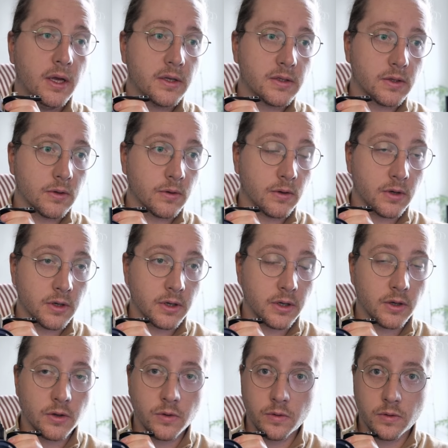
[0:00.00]

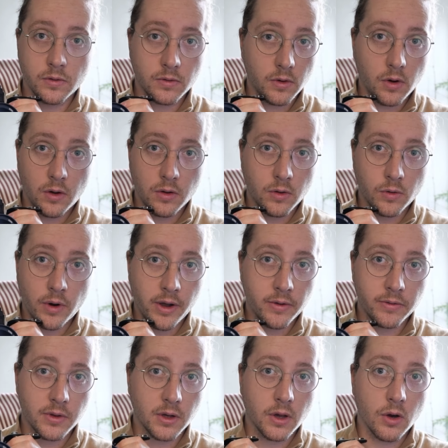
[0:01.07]
so all
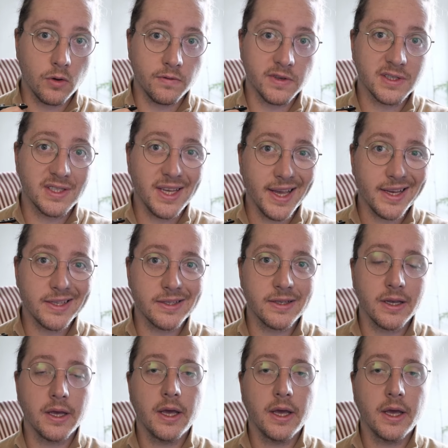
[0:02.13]
around the Covar 6,